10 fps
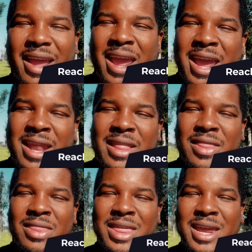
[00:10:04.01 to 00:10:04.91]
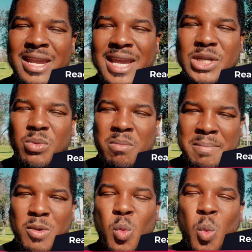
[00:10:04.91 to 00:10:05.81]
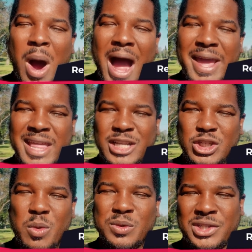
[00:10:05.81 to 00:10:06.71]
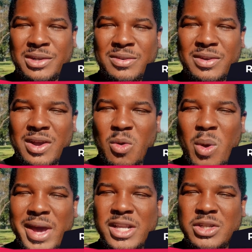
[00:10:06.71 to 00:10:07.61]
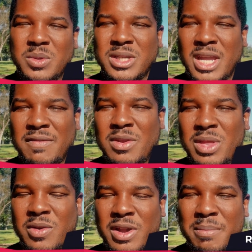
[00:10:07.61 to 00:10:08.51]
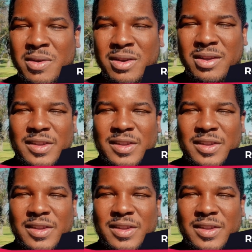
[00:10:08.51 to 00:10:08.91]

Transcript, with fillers: And they need to remember why they chose you or why they chose to give you their number.